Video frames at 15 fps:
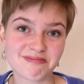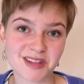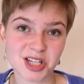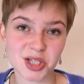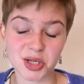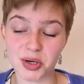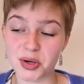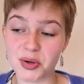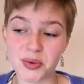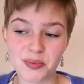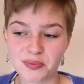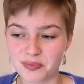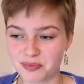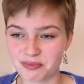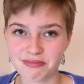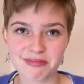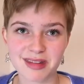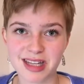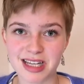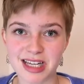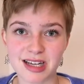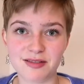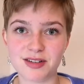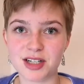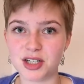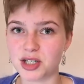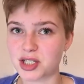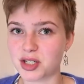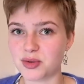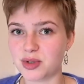So if it
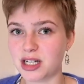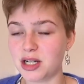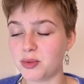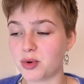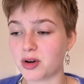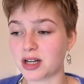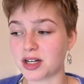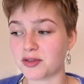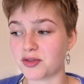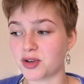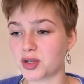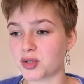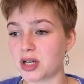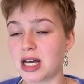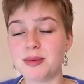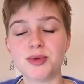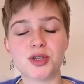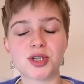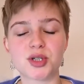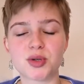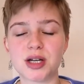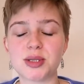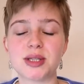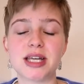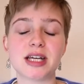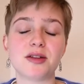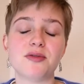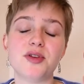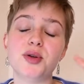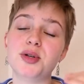doesn't really work at the first time, just try to take
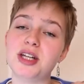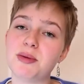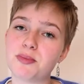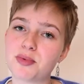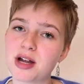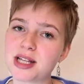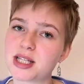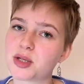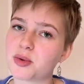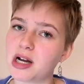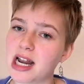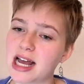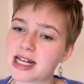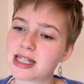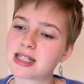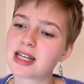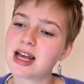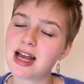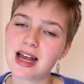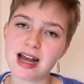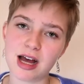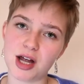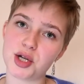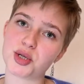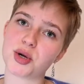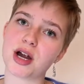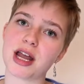a few deep breaths, relax, and try